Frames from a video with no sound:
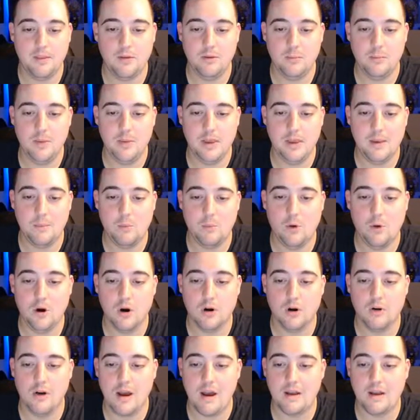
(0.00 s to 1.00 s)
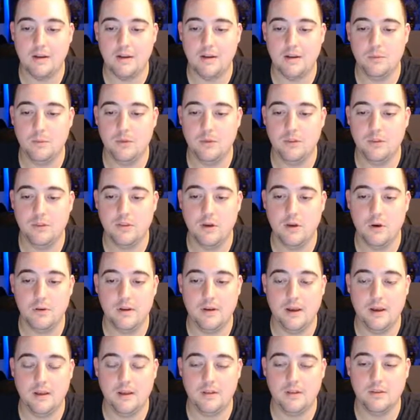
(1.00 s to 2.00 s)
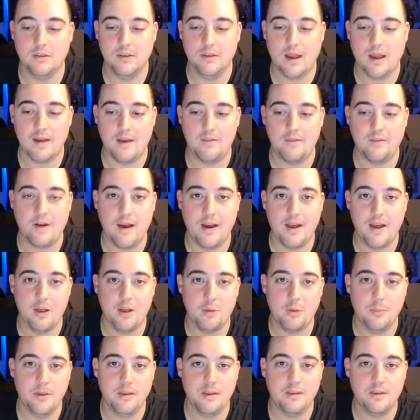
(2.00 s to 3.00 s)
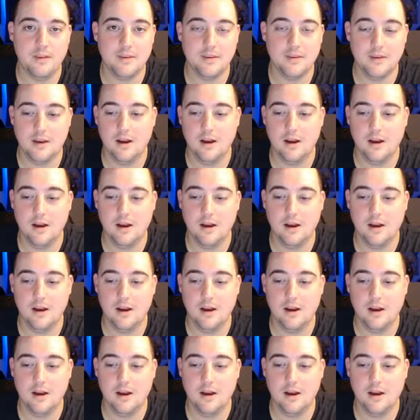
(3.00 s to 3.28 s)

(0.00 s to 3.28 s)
to being more grounded with toned-down sci-fi elements.